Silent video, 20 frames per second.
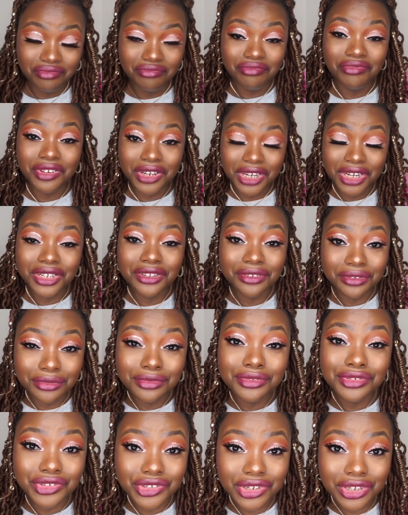really good
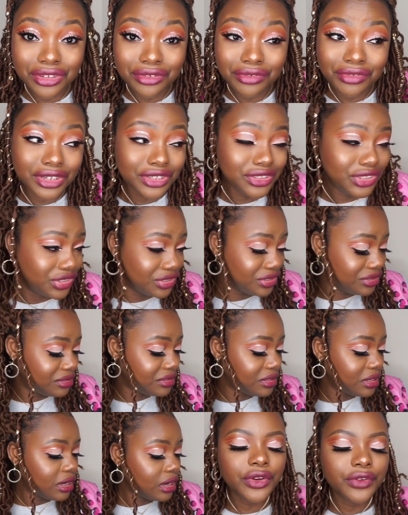shade range.
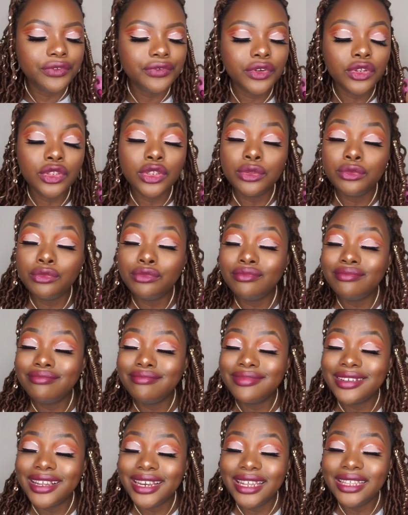For
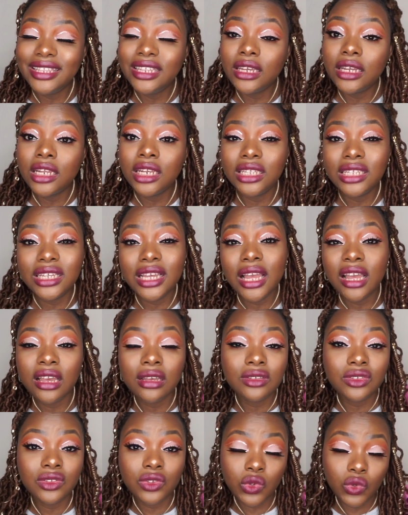Clinique
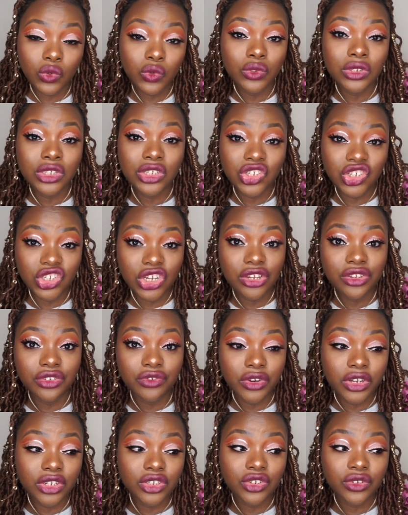has good shade
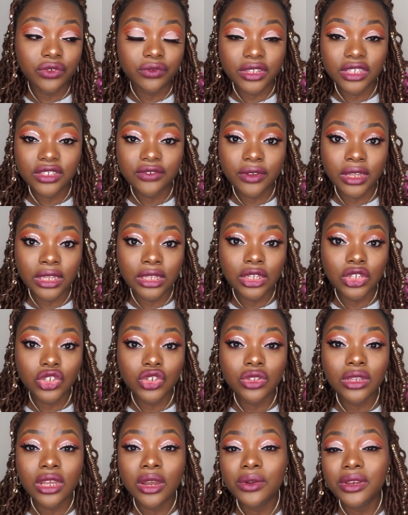range of this
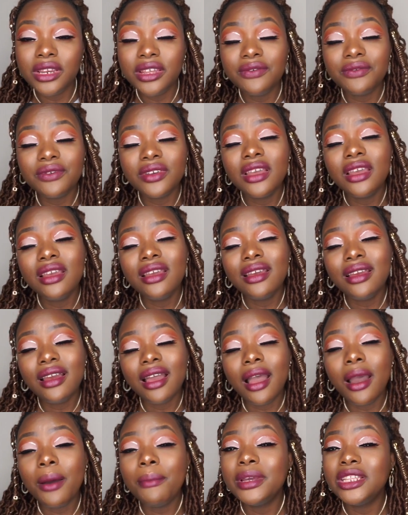foundation. I'll leave
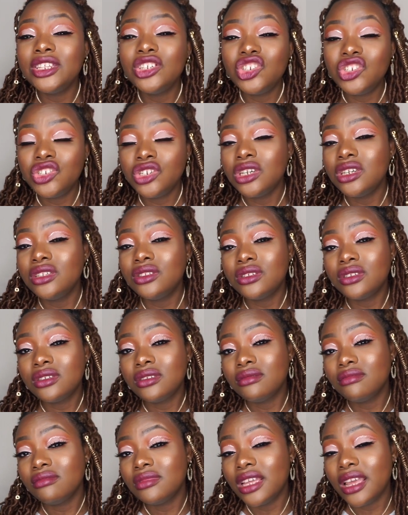how many shades
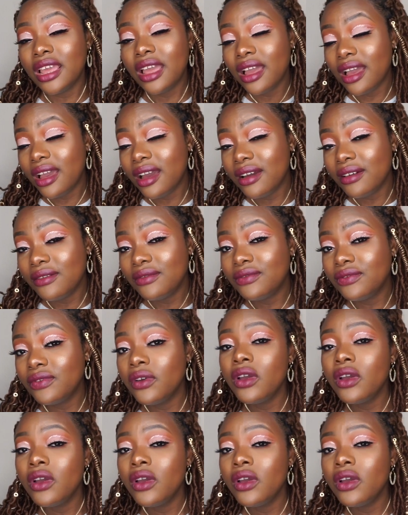they have